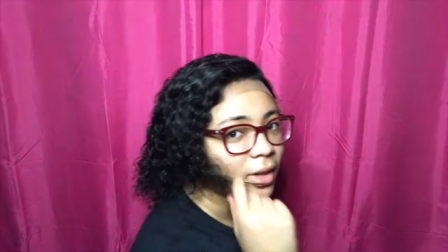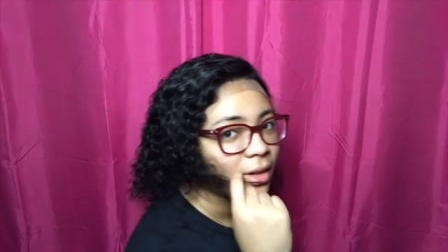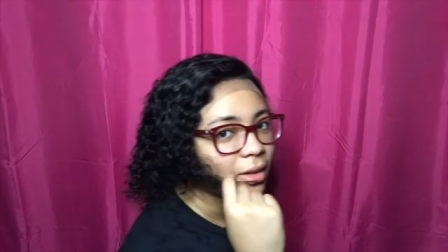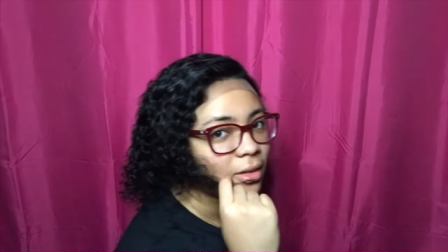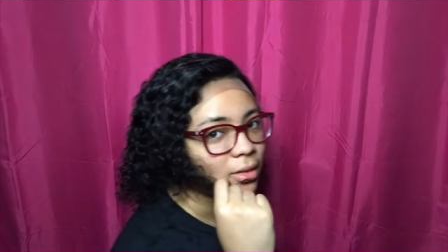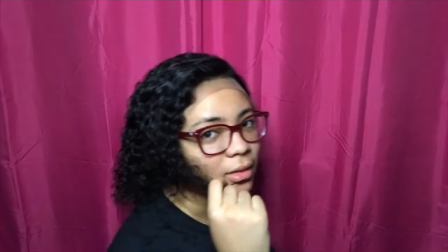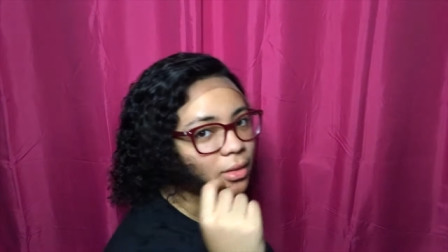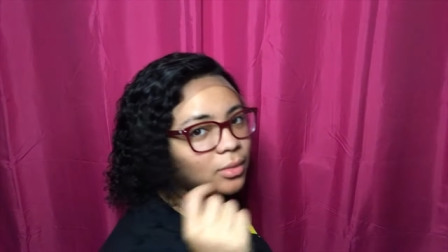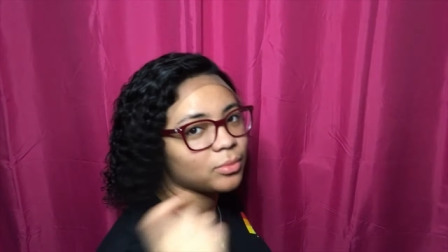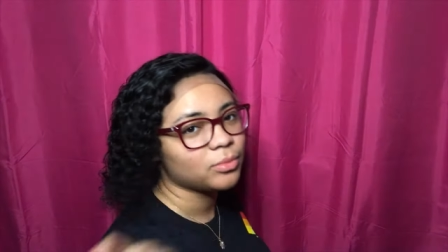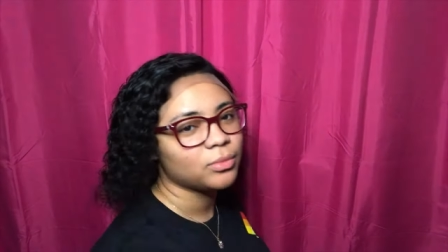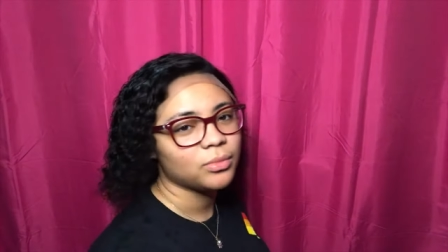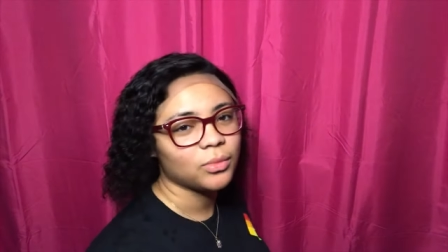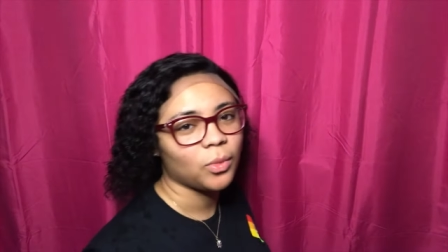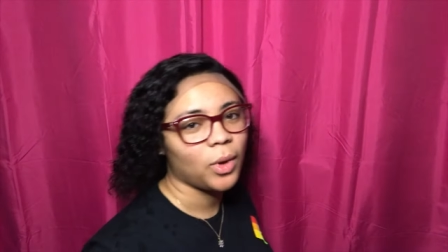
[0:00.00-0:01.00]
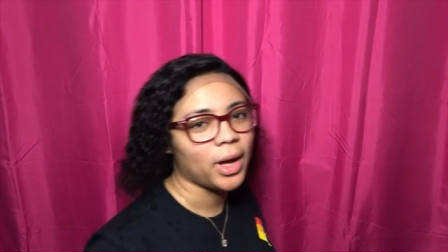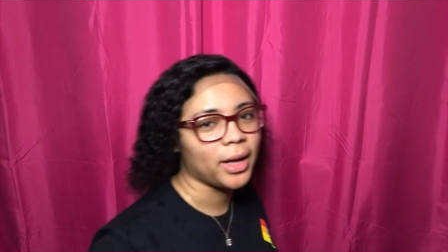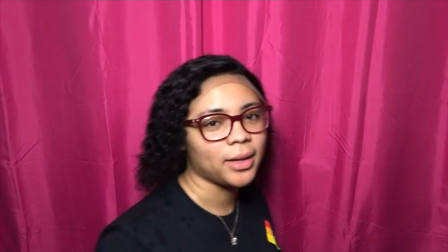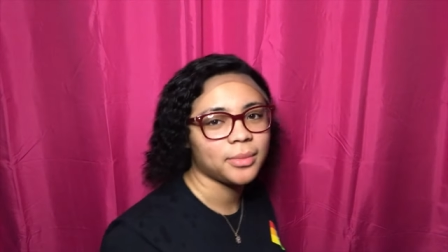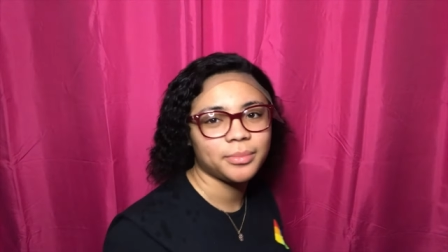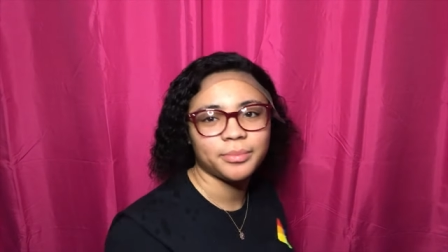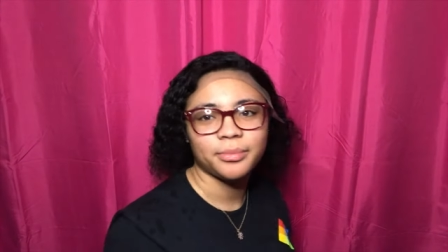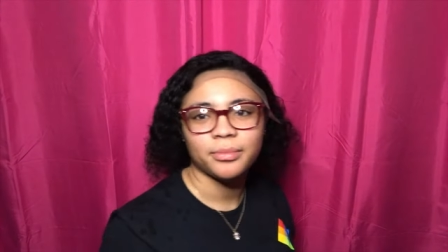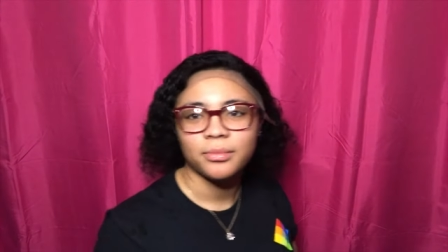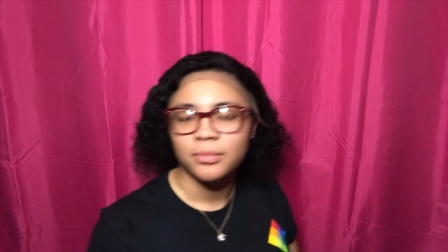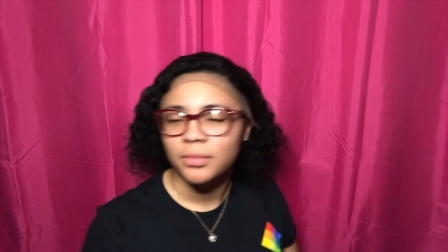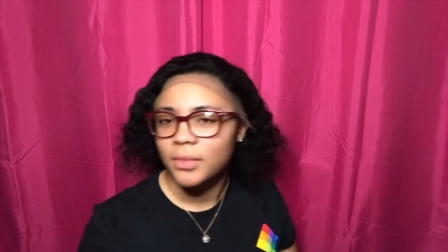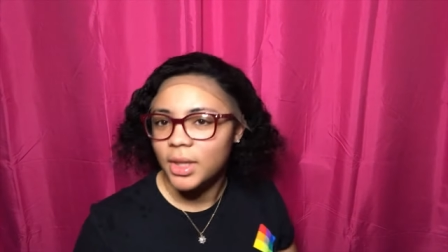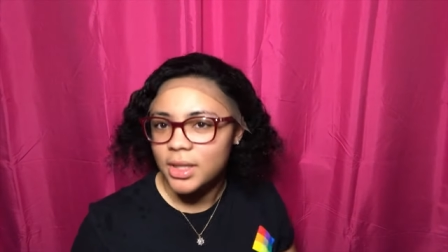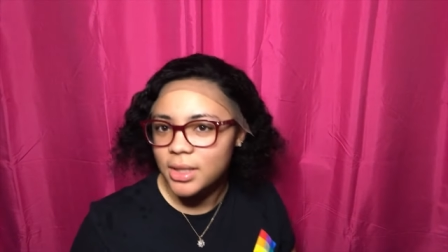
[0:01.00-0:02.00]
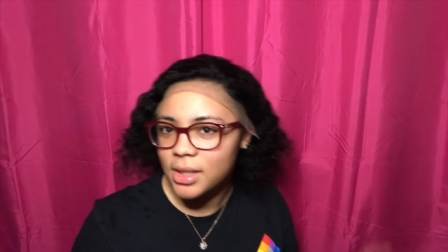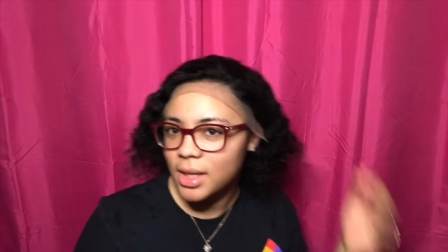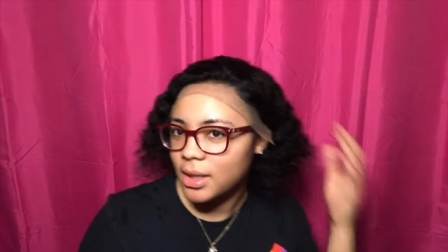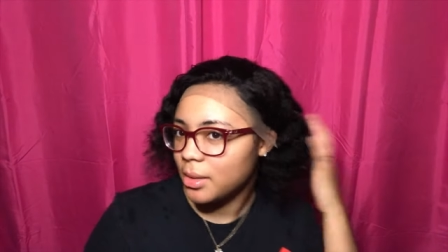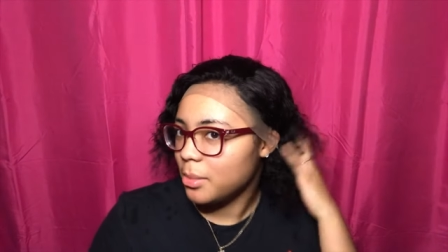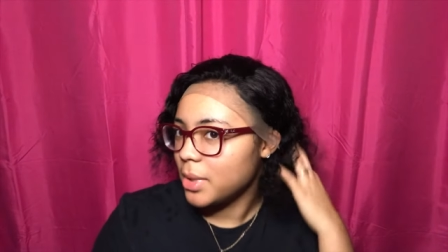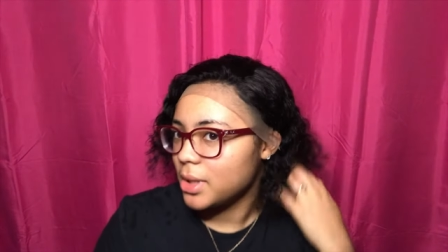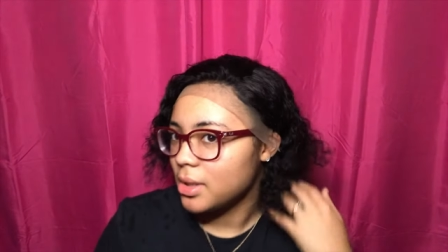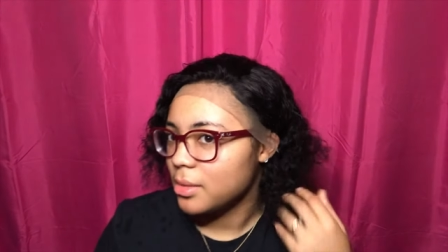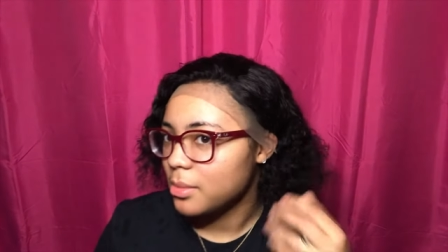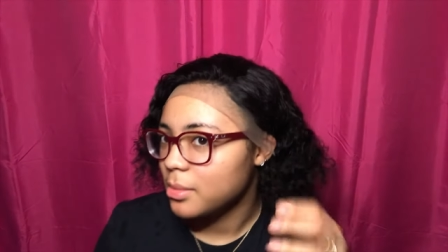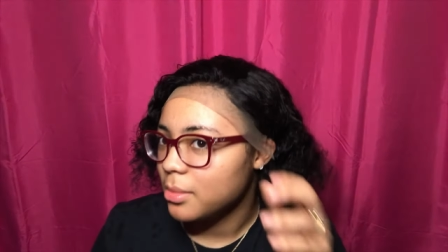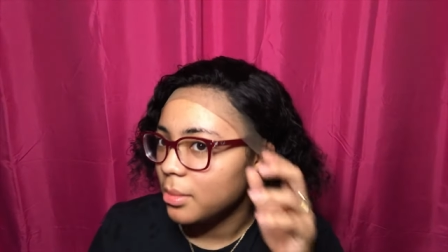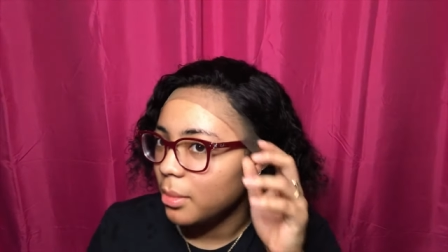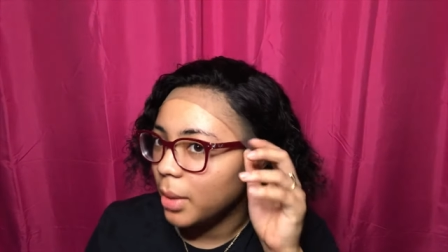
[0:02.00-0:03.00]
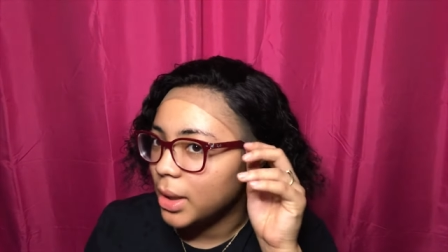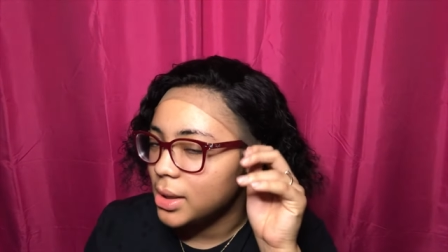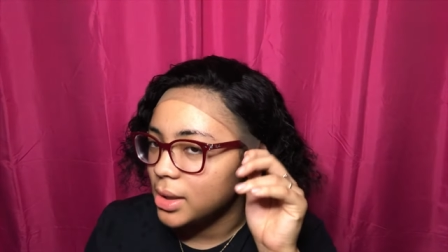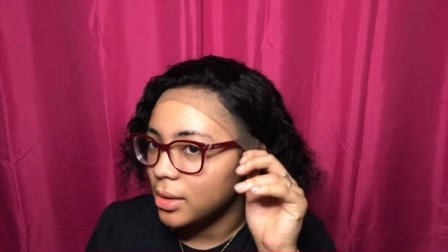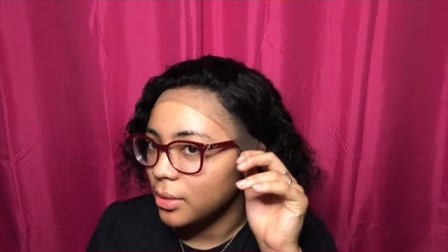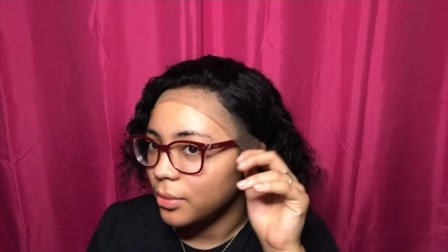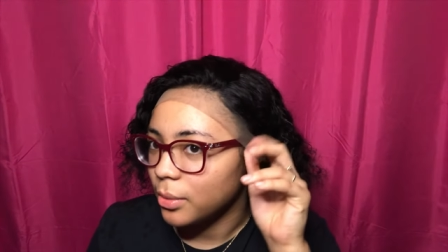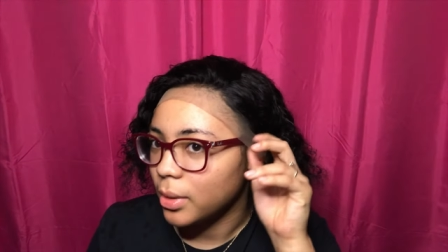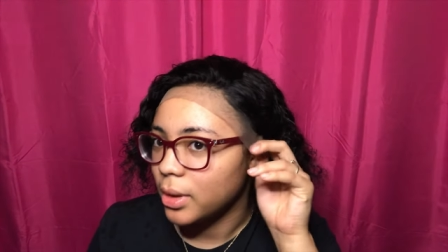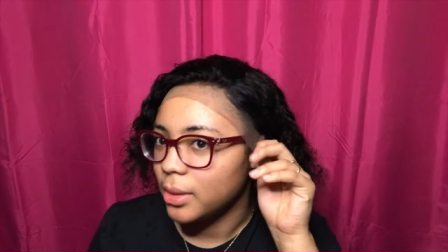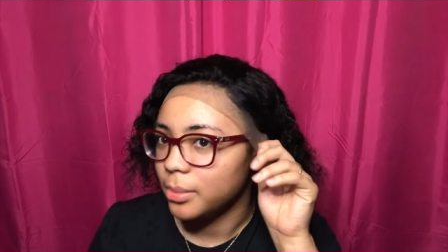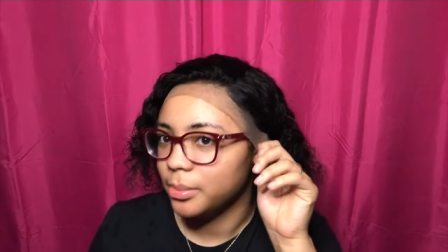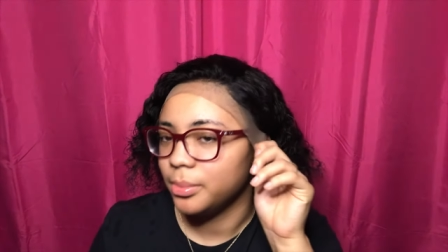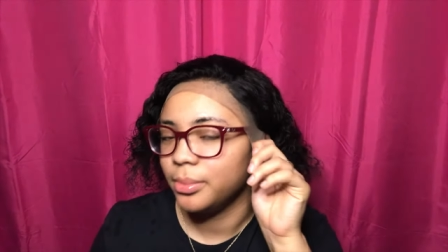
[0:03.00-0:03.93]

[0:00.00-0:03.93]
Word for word: Oh, what? why? I just have to mess up my stuff right.